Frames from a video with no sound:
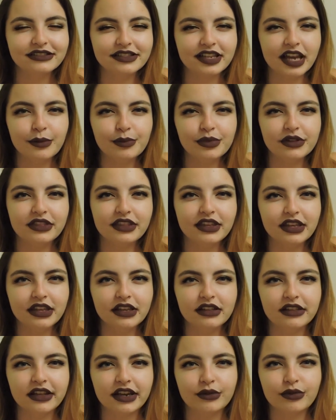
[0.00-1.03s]
type of
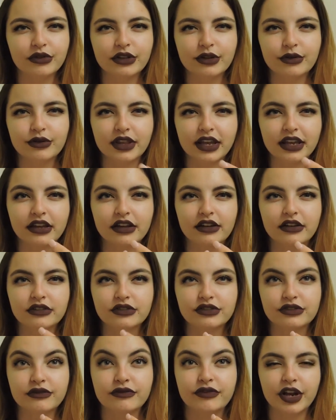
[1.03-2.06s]
thing, like where they were like
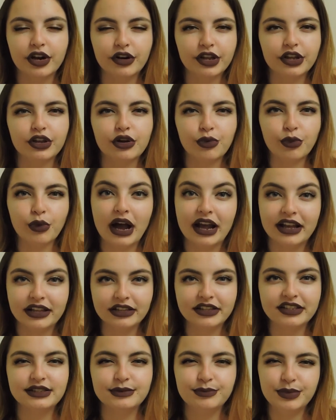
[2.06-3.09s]
very
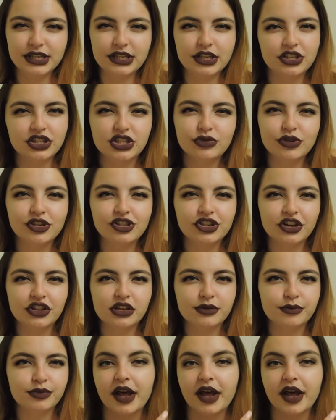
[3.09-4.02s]
quietly speaking to each other,